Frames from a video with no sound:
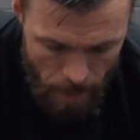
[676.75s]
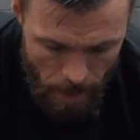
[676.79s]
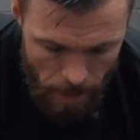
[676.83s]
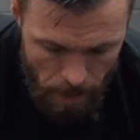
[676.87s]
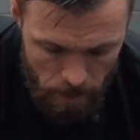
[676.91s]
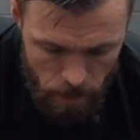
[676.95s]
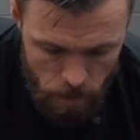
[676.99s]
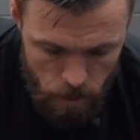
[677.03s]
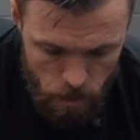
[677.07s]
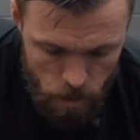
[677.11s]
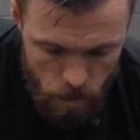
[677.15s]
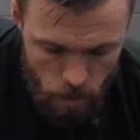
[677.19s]

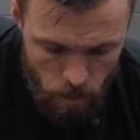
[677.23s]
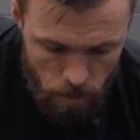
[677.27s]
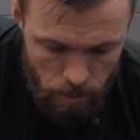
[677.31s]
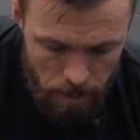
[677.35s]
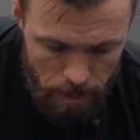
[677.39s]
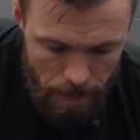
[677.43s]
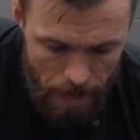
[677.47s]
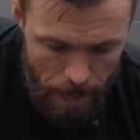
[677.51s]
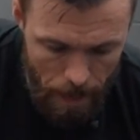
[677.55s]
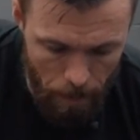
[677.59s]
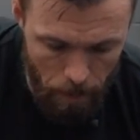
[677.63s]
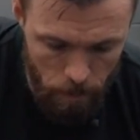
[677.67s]
and you should
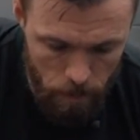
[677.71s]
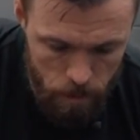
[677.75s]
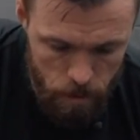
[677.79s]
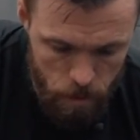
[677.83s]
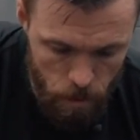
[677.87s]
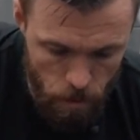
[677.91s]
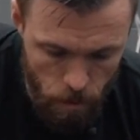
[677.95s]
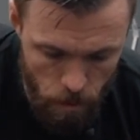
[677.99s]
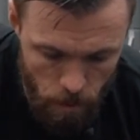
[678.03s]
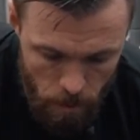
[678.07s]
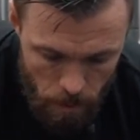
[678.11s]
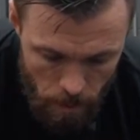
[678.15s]
be able
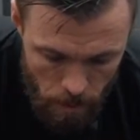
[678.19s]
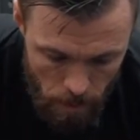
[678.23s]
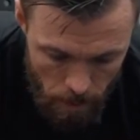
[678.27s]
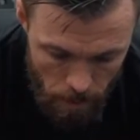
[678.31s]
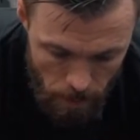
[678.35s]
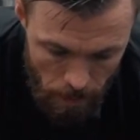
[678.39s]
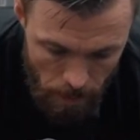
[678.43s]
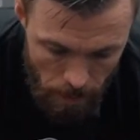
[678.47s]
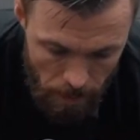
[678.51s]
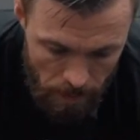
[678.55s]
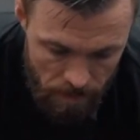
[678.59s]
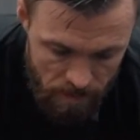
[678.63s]
to
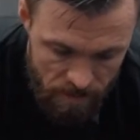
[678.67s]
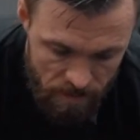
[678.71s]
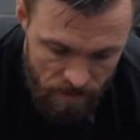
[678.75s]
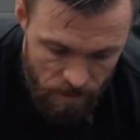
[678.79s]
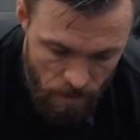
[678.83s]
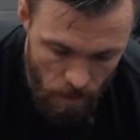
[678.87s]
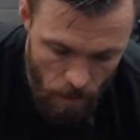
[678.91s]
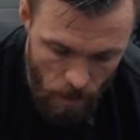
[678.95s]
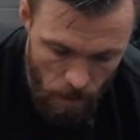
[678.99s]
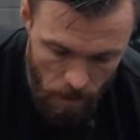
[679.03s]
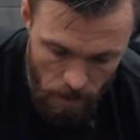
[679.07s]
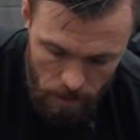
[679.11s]

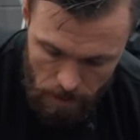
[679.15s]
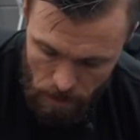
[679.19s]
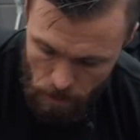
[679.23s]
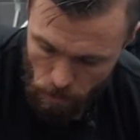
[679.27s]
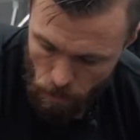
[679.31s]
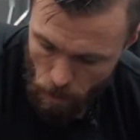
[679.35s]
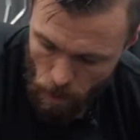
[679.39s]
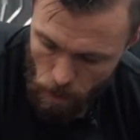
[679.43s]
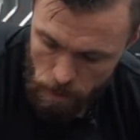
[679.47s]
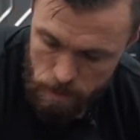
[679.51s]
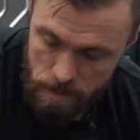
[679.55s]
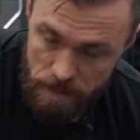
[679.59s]
externally
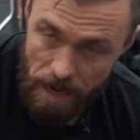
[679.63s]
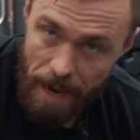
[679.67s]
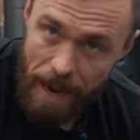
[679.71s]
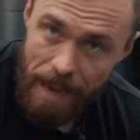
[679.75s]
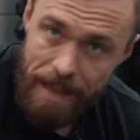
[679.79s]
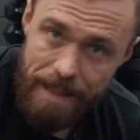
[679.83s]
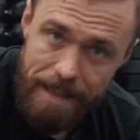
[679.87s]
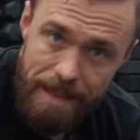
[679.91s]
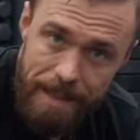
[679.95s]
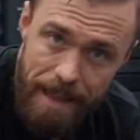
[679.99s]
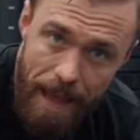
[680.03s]
rotate